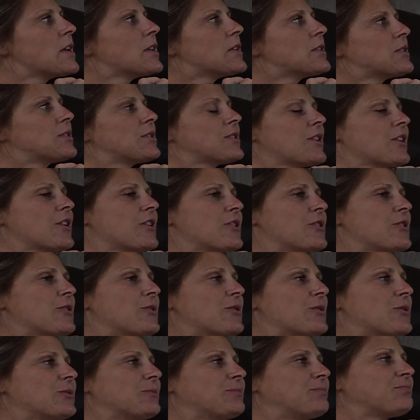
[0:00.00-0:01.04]

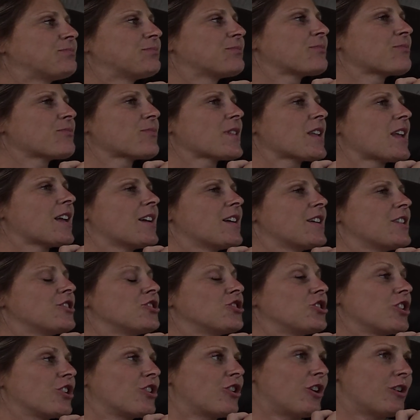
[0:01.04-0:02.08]
So
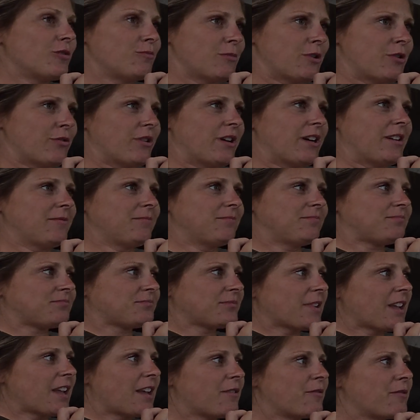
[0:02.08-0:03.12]
she called Mona,
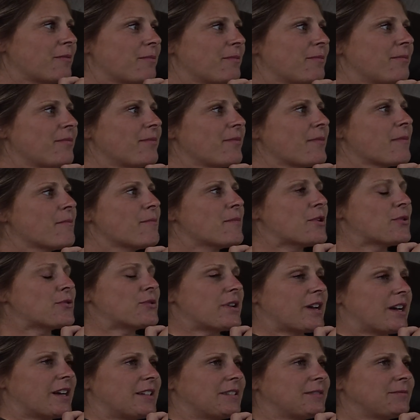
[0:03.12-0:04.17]
and
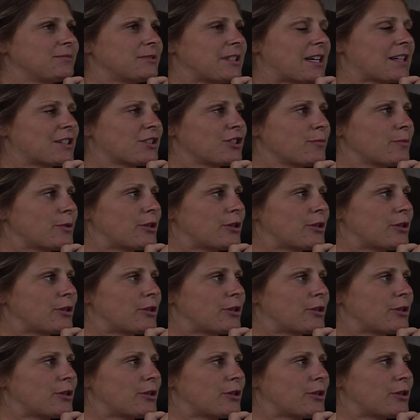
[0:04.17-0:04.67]
Dr.